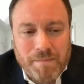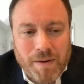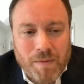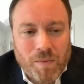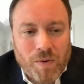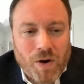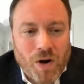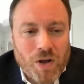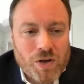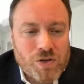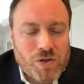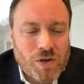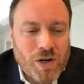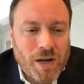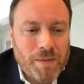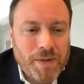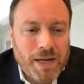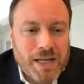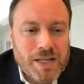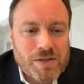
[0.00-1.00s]
but we're also
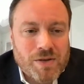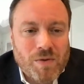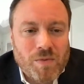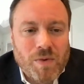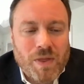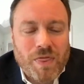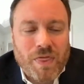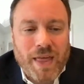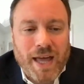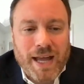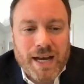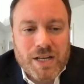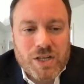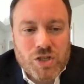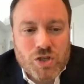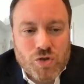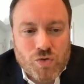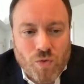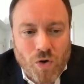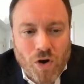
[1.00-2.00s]
coming into it with that
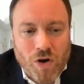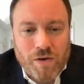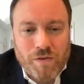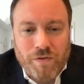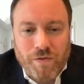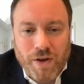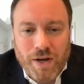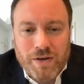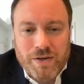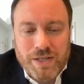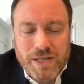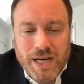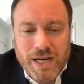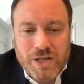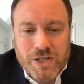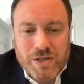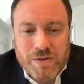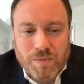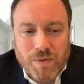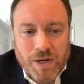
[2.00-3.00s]
strong
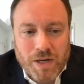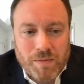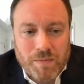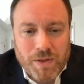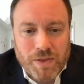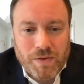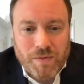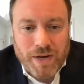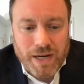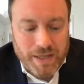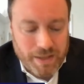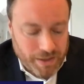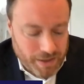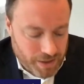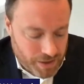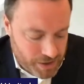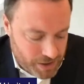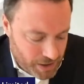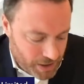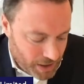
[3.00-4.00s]
foundation, working with the
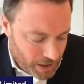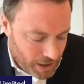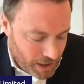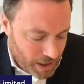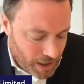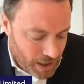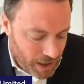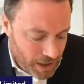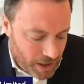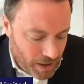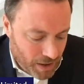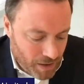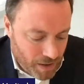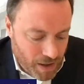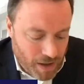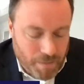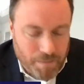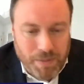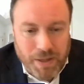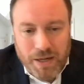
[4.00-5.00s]
regulators. And,
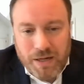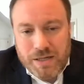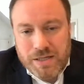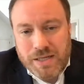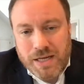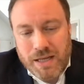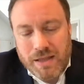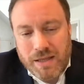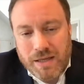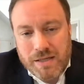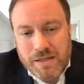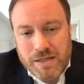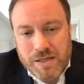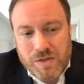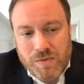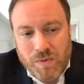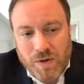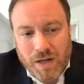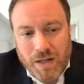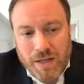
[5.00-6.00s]
Peter said this
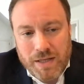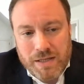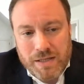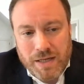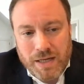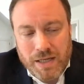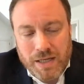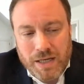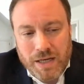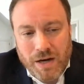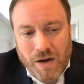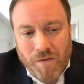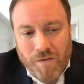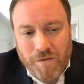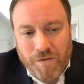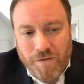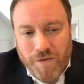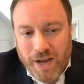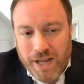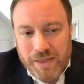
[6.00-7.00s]
as well. It's like, you
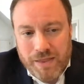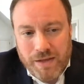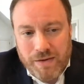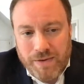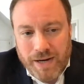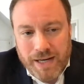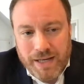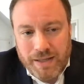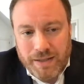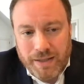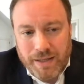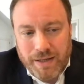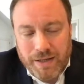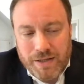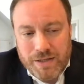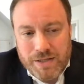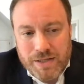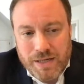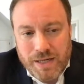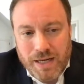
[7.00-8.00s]
don't fight the
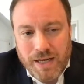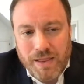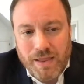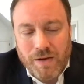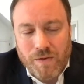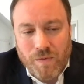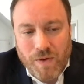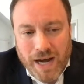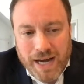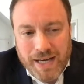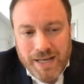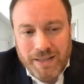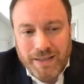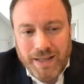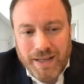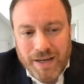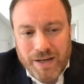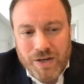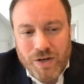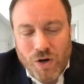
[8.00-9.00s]
regulators. The
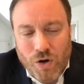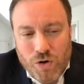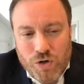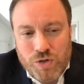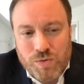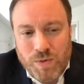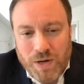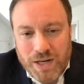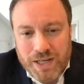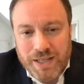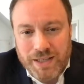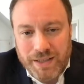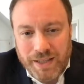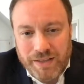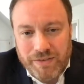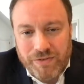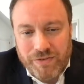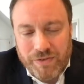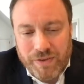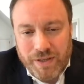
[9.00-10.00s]
regulator knows where you
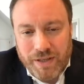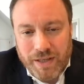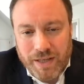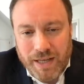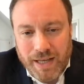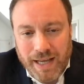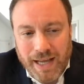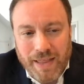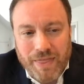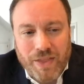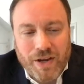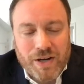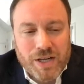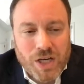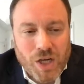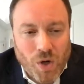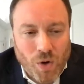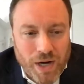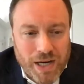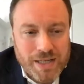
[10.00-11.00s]
live and they're
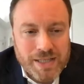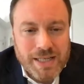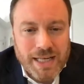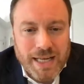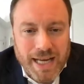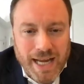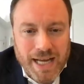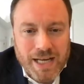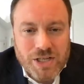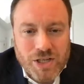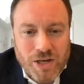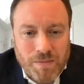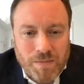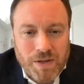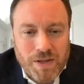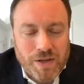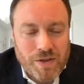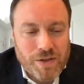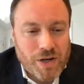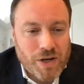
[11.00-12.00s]
going to catch up
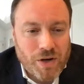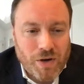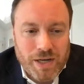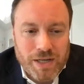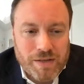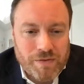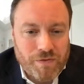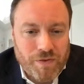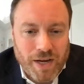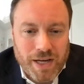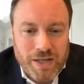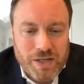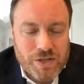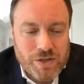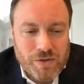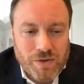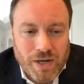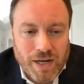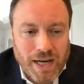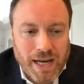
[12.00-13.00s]
with you. They're going to find
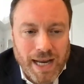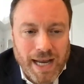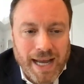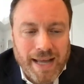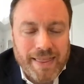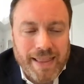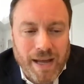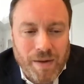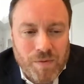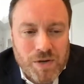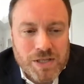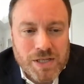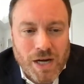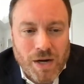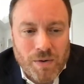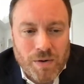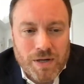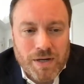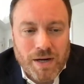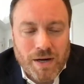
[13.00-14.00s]
you. And that was
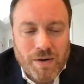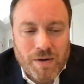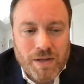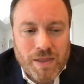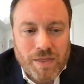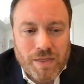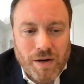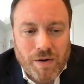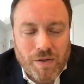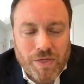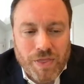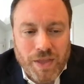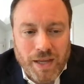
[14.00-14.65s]
our